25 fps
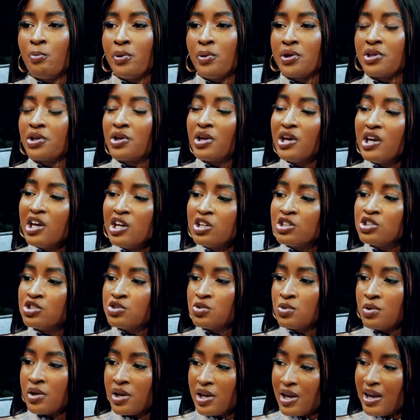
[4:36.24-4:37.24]
But the
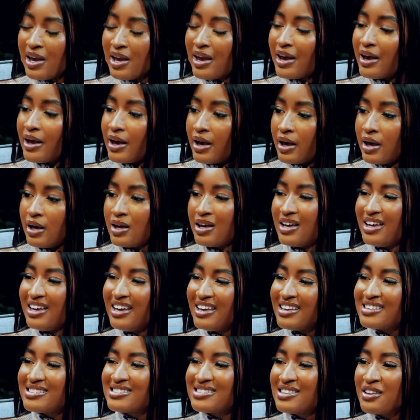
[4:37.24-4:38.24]
issue here
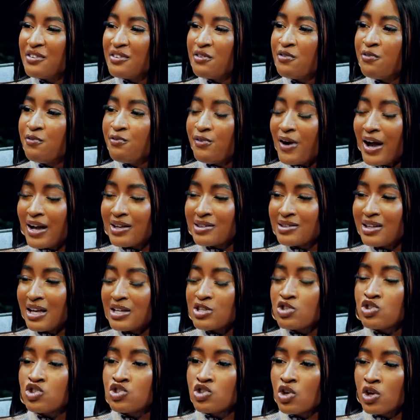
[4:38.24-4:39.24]
is the fact
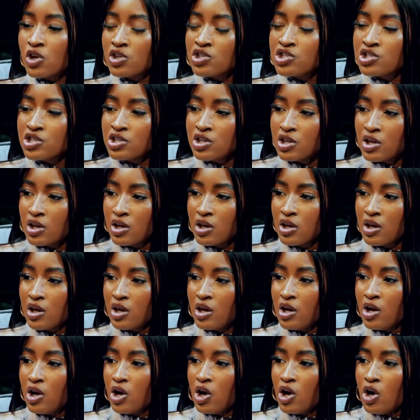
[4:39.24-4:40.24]
that such
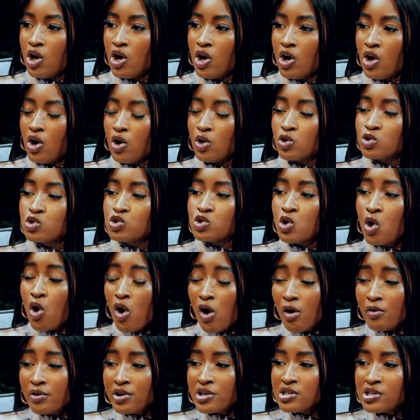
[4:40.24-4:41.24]
a
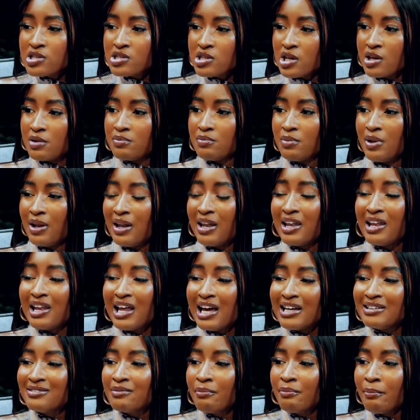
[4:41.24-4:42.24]
tourism
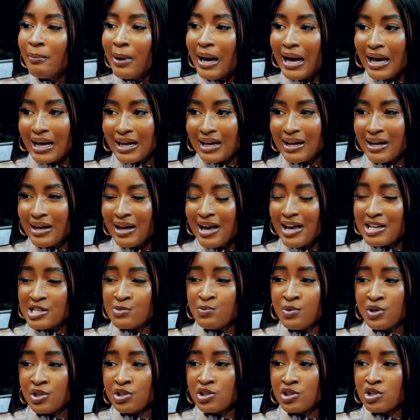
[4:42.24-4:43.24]
landmark has
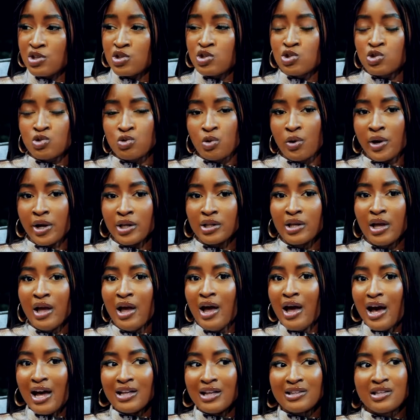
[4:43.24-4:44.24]
been destroyed.
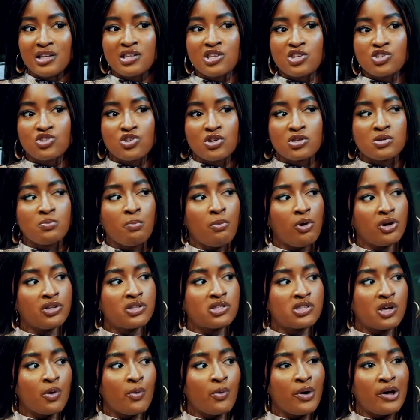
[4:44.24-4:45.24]
And this is just
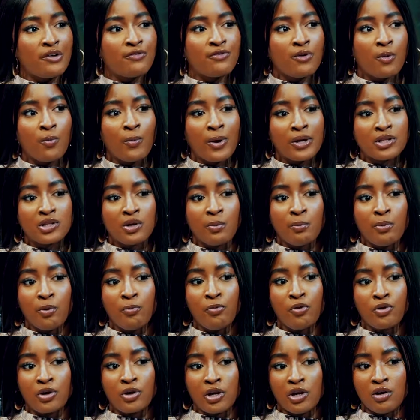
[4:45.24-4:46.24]
months away from when the
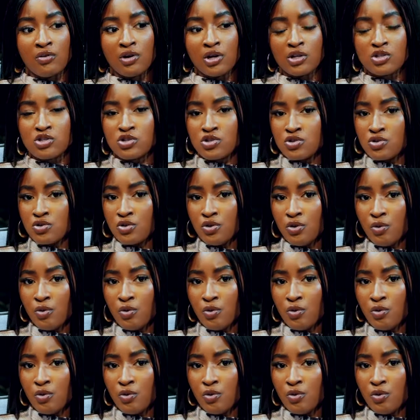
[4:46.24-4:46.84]
Bobogiri 2